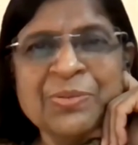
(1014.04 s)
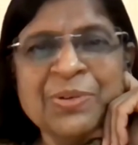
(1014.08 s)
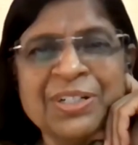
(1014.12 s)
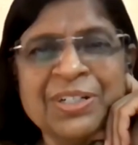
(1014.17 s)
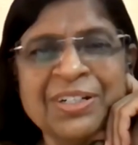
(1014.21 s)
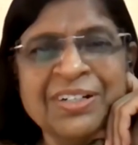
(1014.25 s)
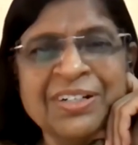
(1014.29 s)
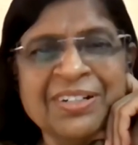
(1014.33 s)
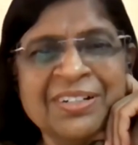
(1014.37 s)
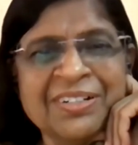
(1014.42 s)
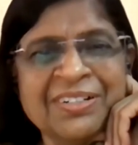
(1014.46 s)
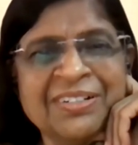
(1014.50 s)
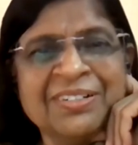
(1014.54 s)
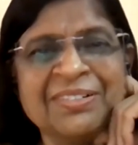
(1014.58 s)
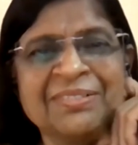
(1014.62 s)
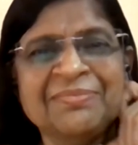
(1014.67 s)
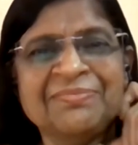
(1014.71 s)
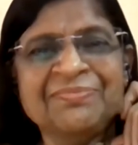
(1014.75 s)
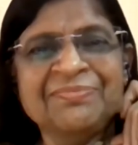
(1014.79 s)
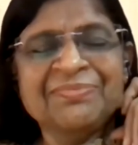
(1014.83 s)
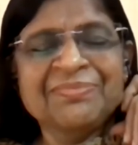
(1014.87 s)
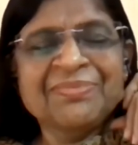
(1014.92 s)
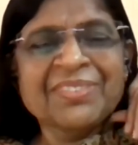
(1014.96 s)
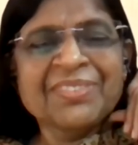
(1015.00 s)
What a
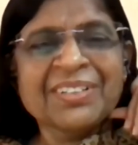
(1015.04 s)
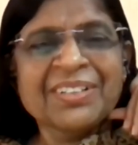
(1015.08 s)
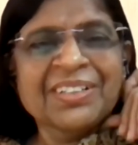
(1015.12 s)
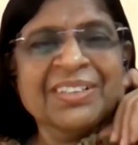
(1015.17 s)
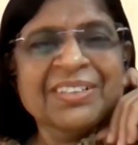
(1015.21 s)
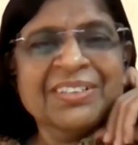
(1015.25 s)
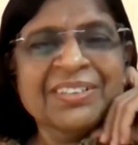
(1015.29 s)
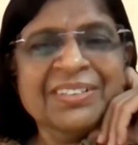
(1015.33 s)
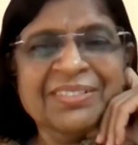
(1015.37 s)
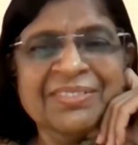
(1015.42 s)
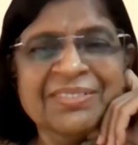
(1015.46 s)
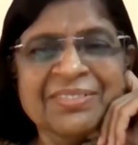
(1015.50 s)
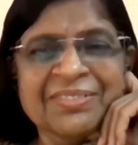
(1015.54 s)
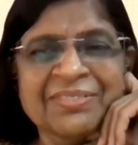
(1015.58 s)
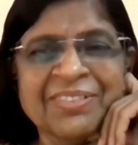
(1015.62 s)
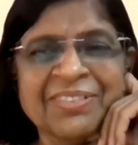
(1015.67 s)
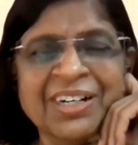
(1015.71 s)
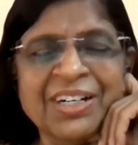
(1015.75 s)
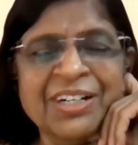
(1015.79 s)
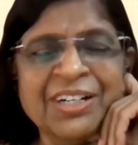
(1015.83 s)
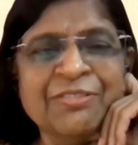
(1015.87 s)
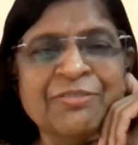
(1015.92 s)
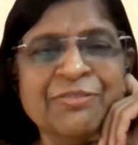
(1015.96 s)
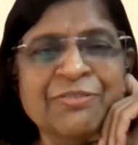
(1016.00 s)

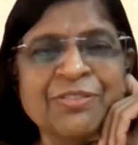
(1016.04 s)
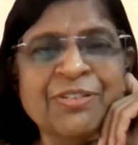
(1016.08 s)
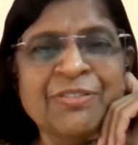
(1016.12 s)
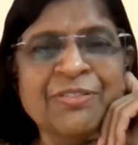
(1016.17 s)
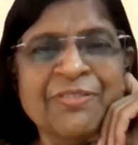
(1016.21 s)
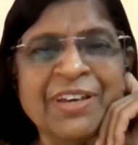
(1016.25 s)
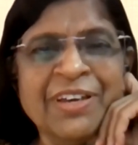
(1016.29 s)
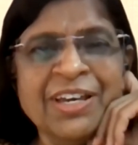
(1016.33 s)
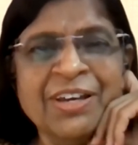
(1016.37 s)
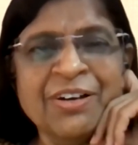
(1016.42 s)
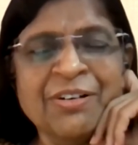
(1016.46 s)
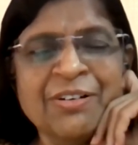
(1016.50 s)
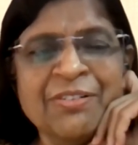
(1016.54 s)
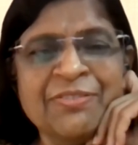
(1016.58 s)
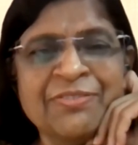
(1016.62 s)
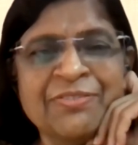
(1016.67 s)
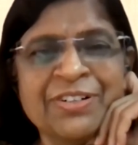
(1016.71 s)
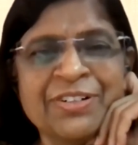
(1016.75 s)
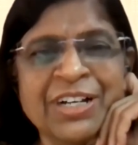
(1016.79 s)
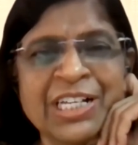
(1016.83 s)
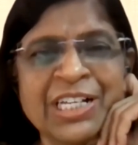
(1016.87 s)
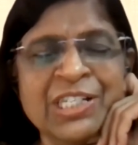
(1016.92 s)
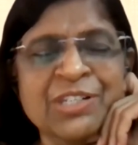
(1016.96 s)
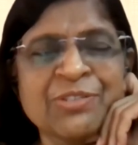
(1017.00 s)
wonderful way of
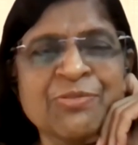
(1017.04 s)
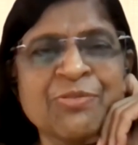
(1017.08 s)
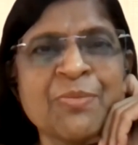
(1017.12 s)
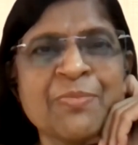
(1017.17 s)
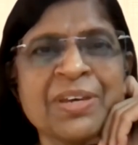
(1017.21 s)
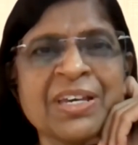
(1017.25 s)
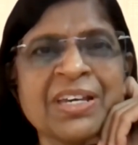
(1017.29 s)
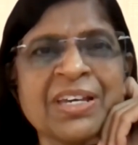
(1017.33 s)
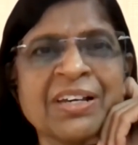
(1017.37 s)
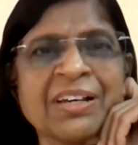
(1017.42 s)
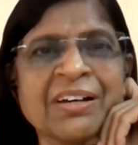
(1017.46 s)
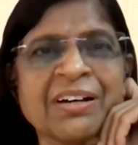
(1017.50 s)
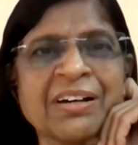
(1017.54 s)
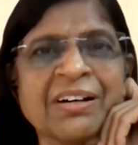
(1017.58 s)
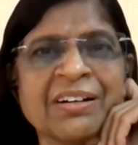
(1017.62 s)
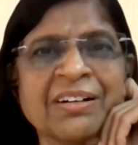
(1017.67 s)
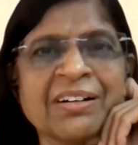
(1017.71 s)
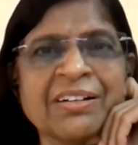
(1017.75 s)
transforming